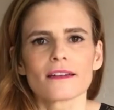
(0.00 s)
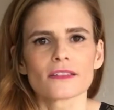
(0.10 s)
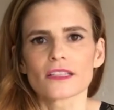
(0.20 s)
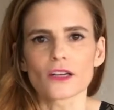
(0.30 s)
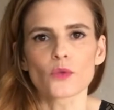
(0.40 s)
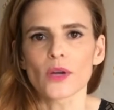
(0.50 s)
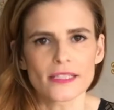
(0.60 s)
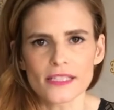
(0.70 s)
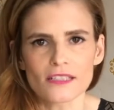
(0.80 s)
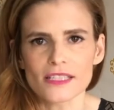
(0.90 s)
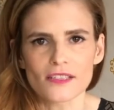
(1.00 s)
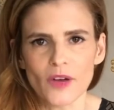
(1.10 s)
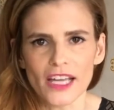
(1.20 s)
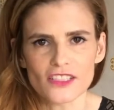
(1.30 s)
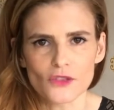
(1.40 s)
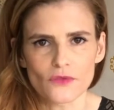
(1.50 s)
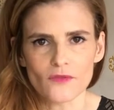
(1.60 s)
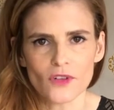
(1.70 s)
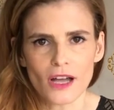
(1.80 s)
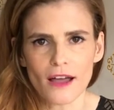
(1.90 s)
the craziest advice you've
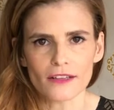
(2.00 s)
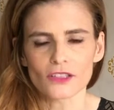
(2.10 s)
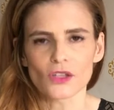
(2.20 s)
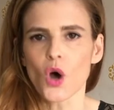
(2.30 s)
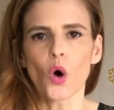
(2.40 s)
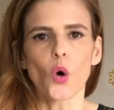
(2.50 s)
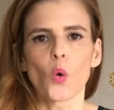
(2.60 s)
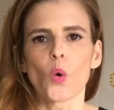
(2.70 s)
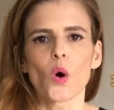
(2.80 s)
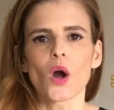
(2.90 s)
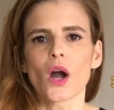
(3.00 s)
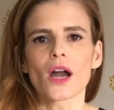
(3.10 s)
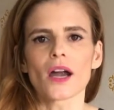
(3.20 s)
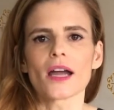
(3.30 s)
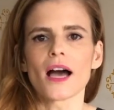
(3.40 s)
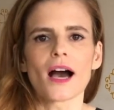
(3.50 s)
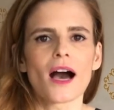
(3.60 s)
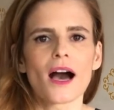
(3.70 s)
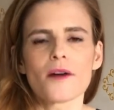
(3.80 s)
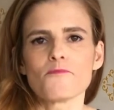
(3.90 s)
ever gotten, or
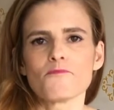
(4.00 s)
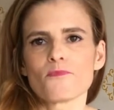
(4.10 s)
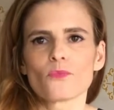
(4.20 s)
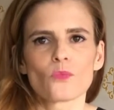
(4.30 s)
um,